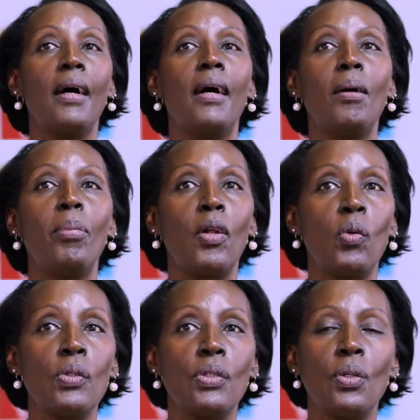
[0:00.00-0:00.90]
But
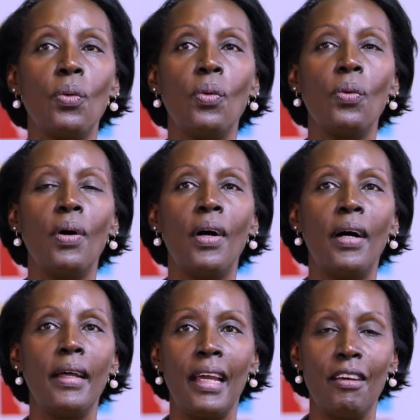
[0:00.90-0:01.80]
also
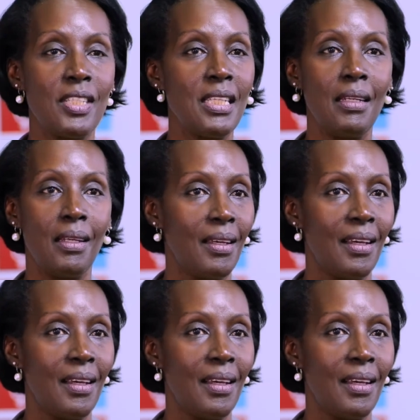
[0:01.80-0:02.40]
I have seen